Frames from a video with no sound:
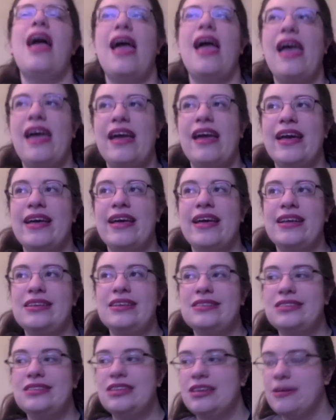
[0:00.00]
And
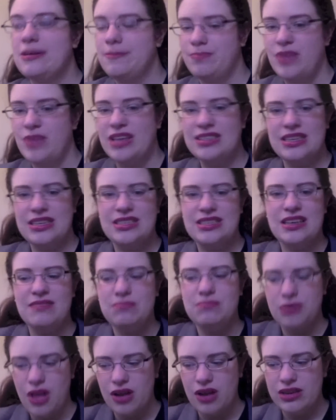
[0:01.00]
as I said,
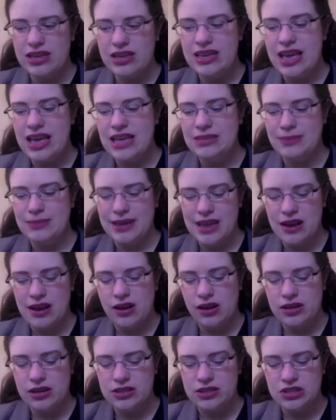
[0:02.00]
blogging as my
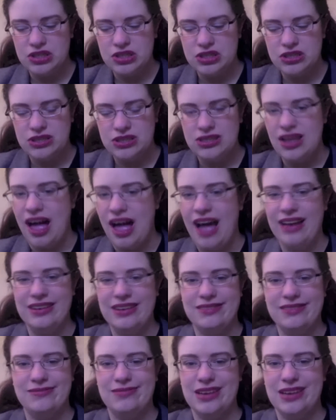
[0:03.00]
character is not
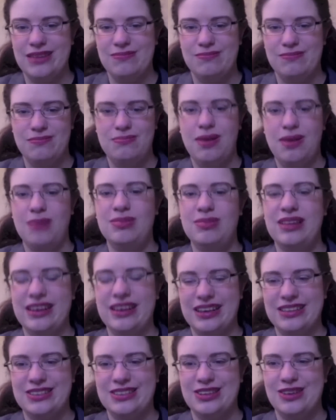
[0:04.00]
in public.
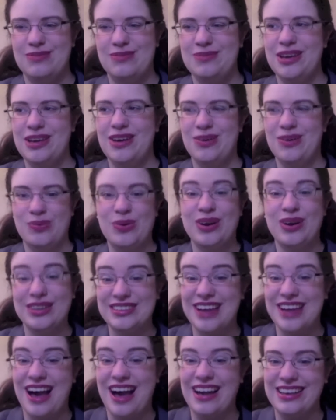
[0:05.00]
It's going to be on a Word
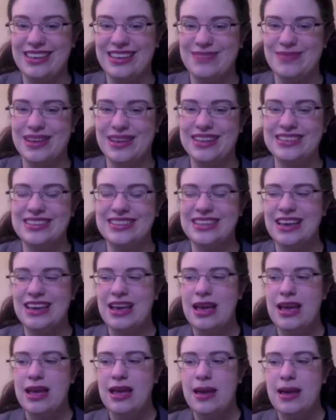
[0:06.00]
document.
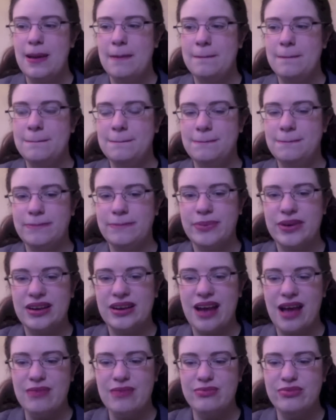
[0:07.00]
But
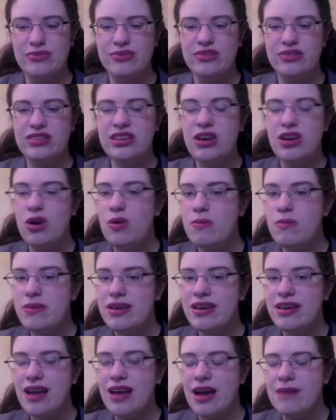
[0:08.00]
I'm really
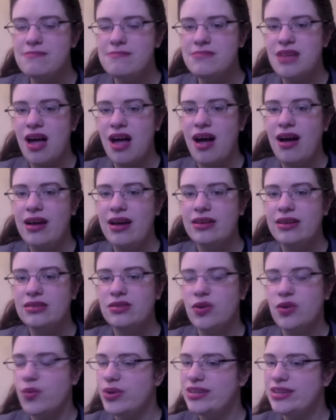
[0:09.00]
hoping I'm not
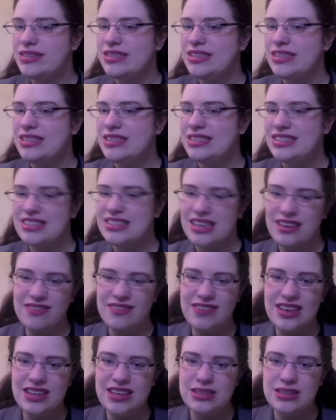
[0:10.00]
going to get sick of
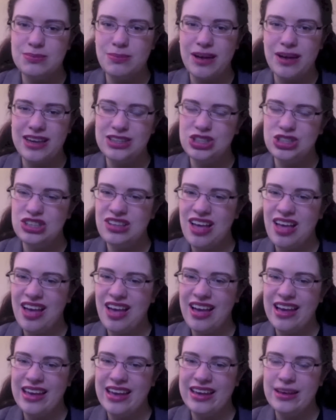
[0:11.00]
it by
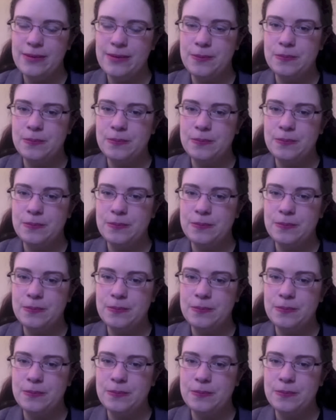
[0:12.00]
July.